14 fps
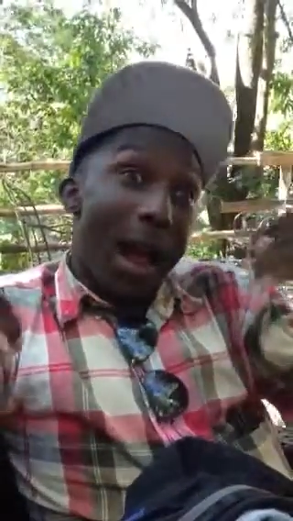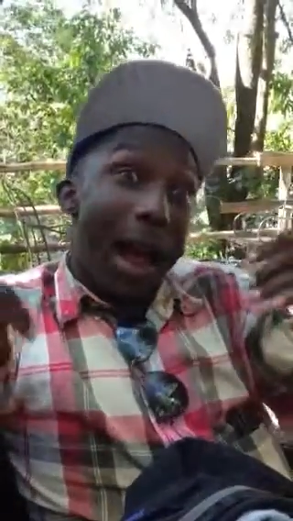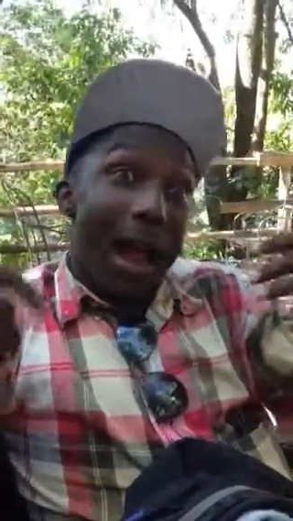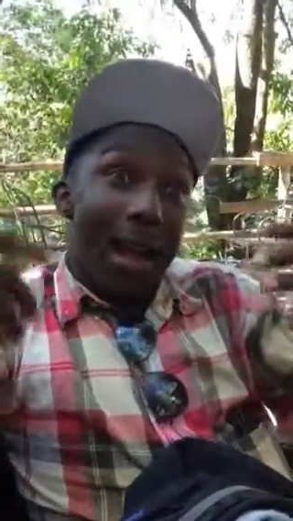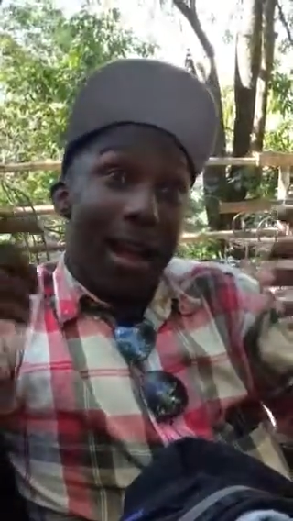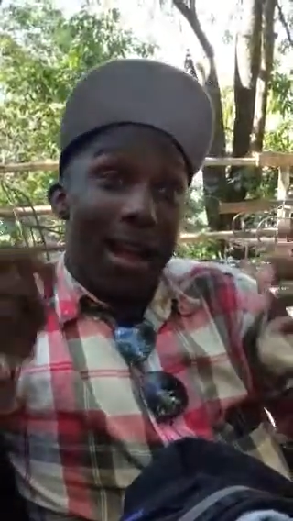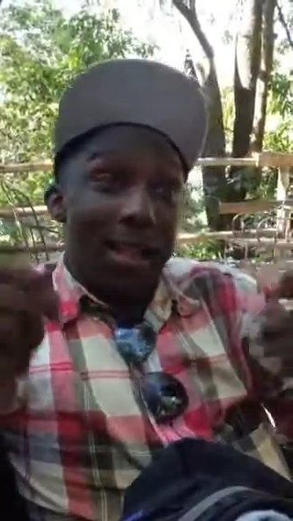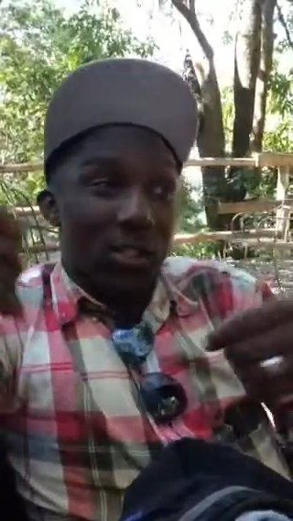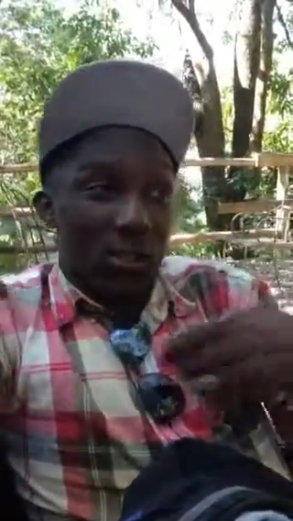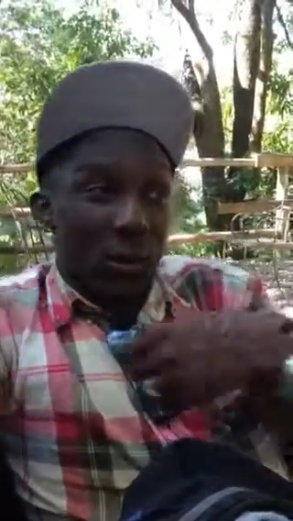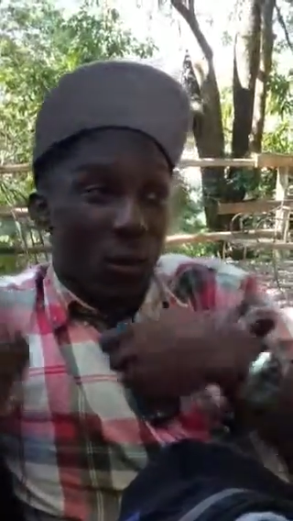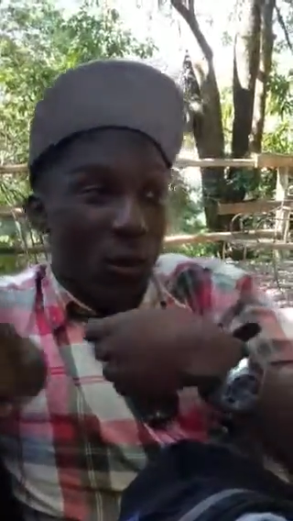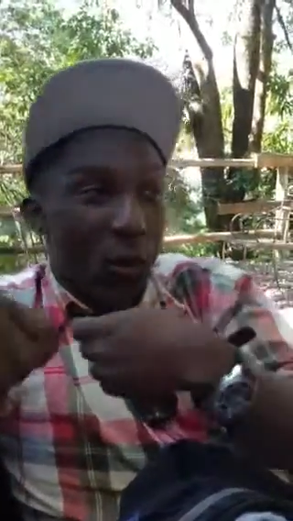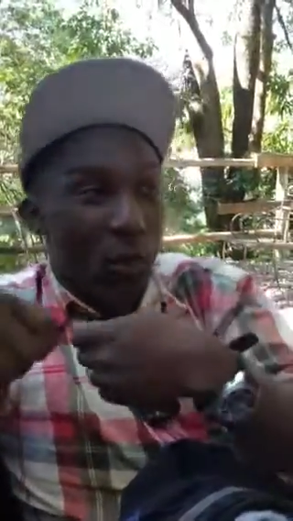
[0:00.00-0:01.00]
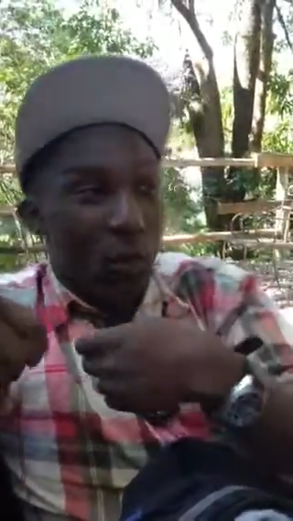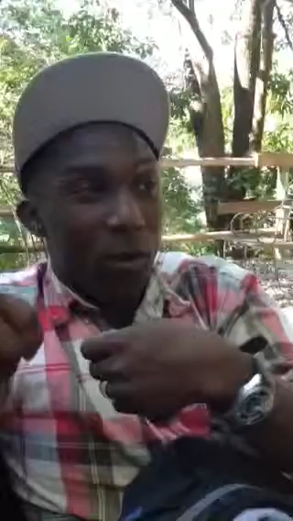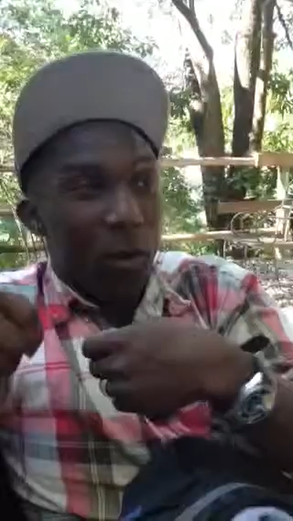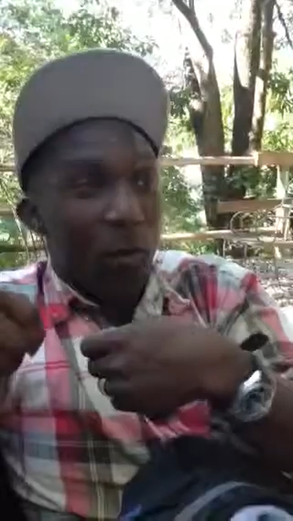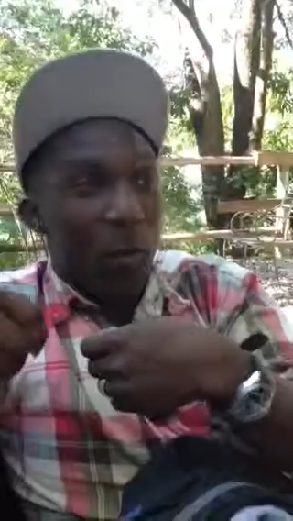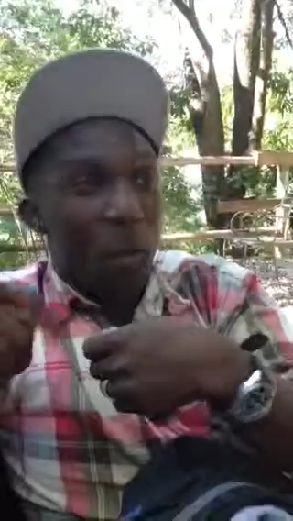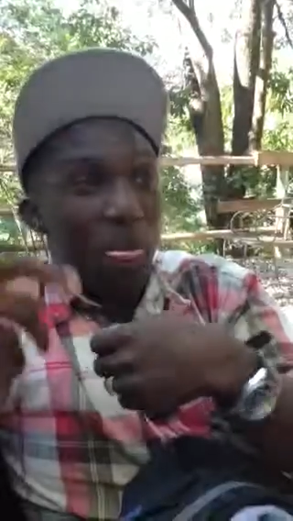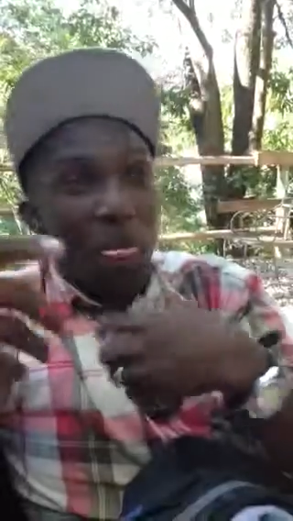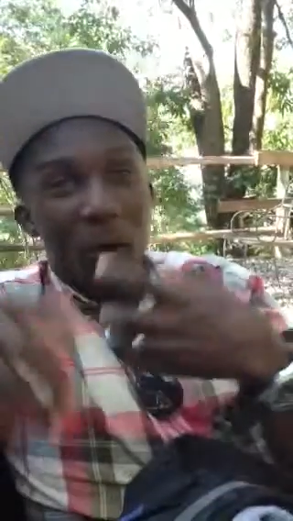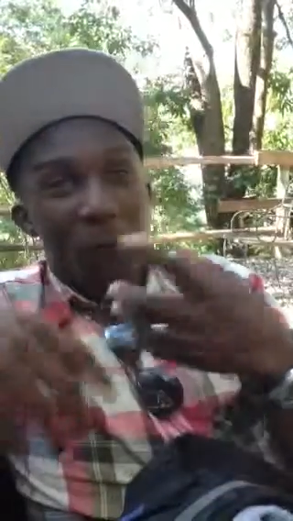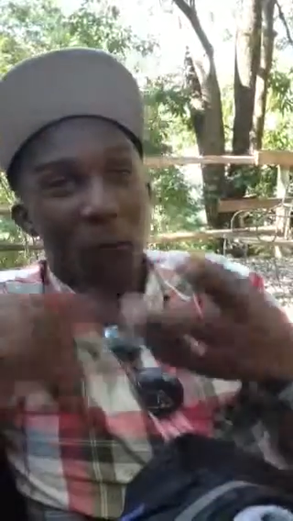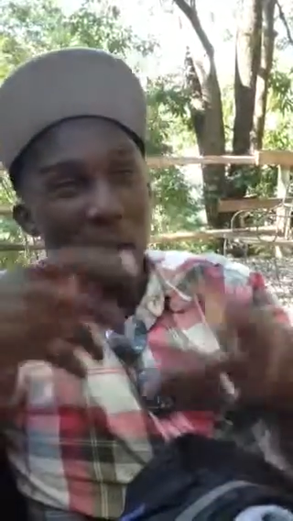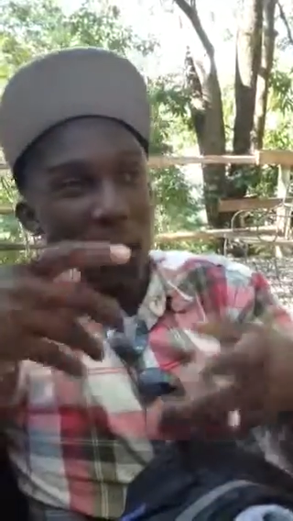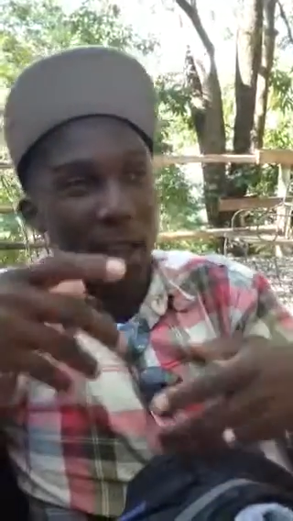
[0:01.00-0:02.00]
I like school,
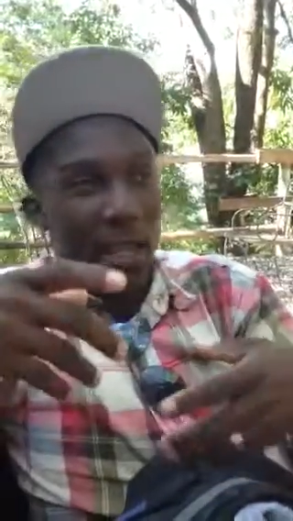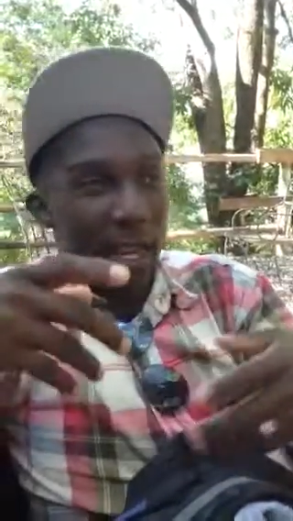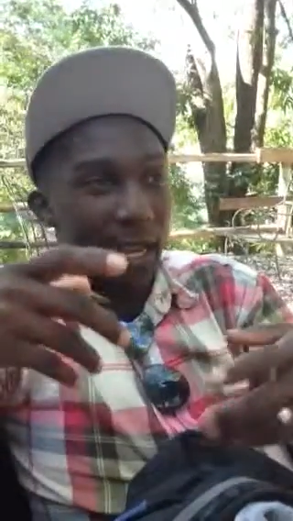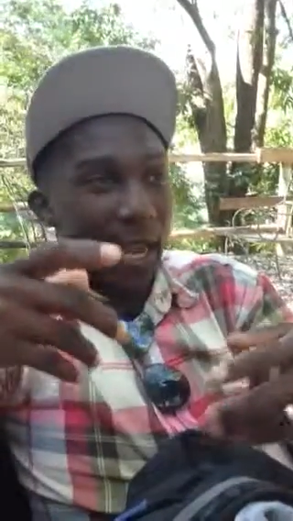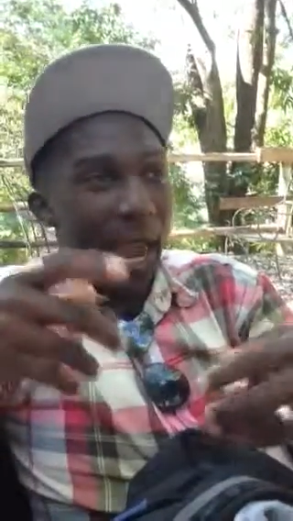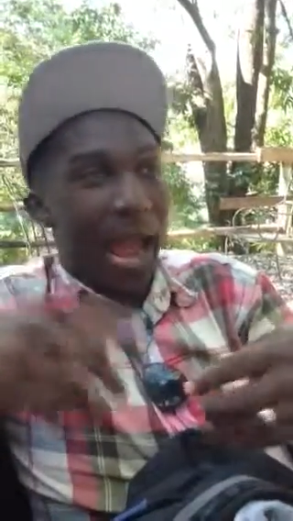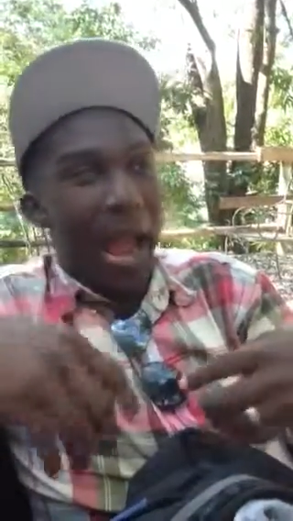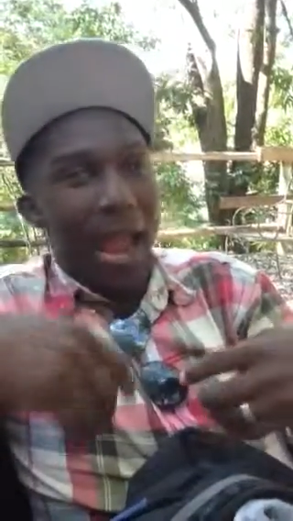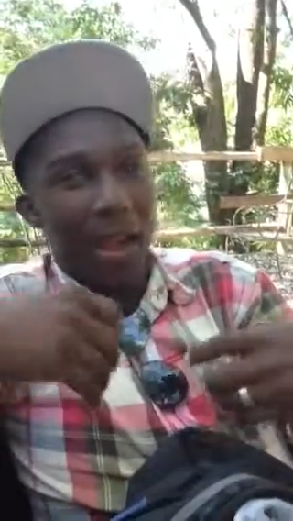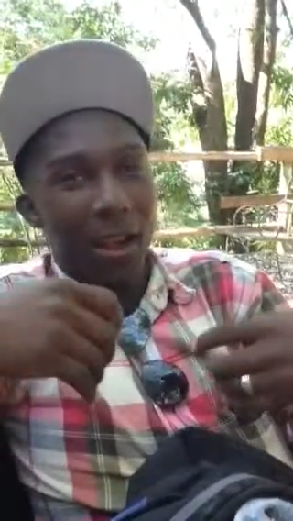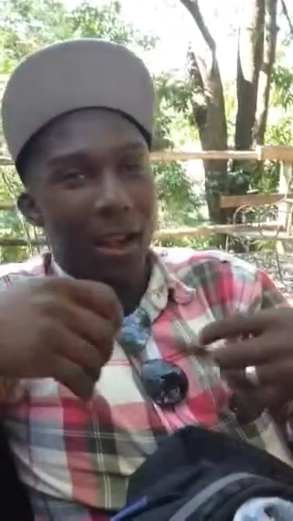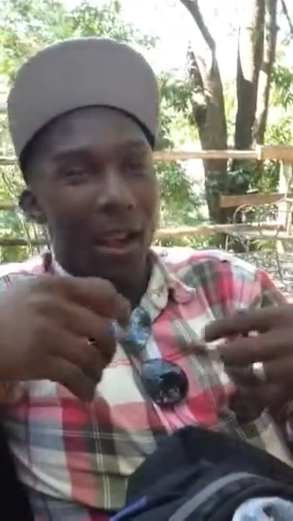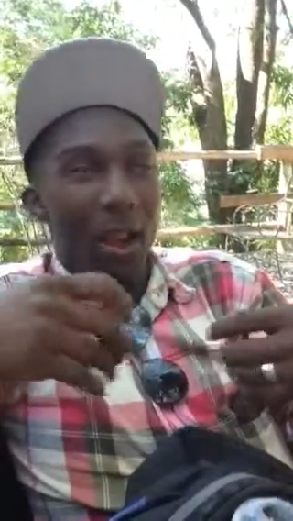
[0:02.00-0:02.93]
for can I